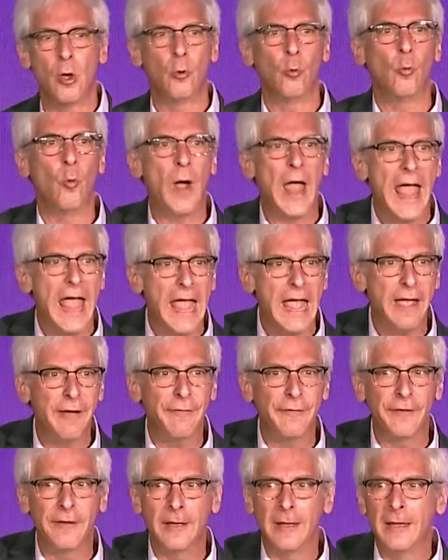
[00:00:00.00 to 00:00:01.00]

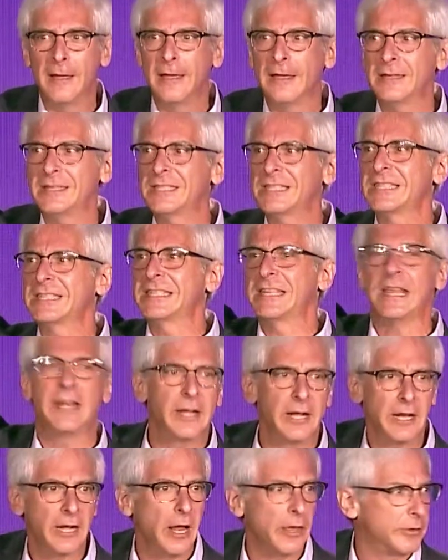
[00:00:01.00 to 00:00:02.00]
wave, sit
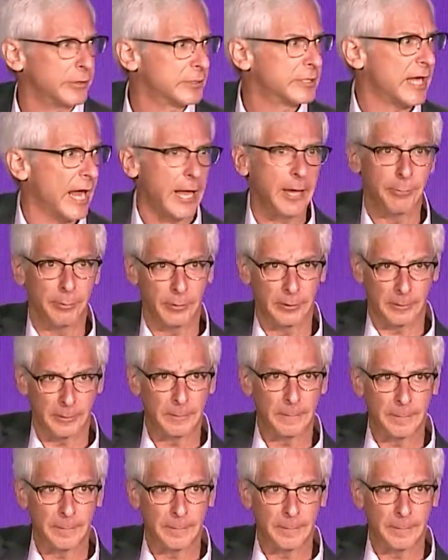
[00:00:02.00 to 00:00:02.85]
at another table.